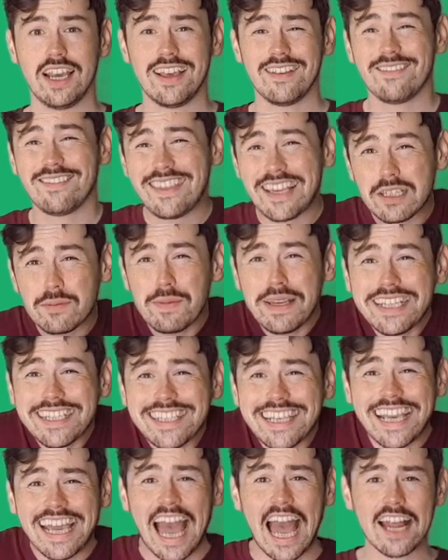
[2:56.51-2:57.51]
This means they
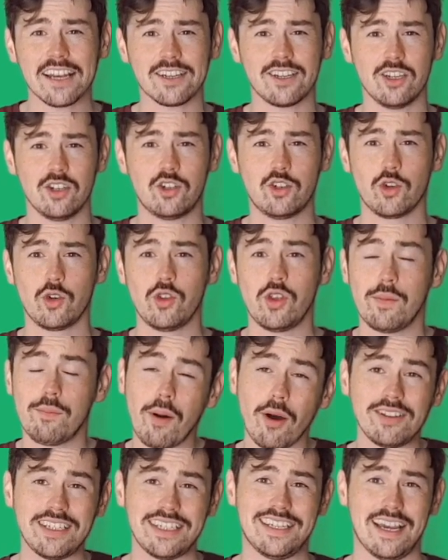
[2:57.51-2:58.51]
can't control their
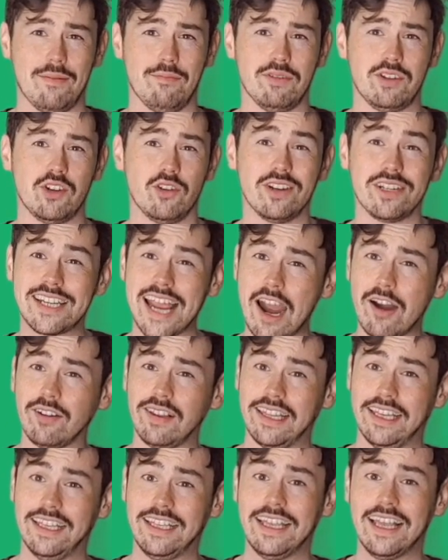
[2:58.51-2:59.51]
body temperature
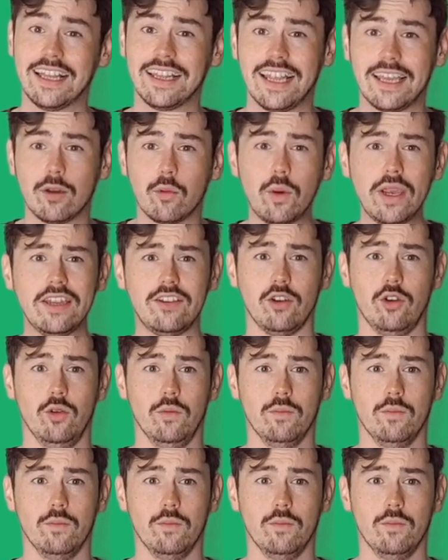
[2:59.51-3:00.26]
internally like we do.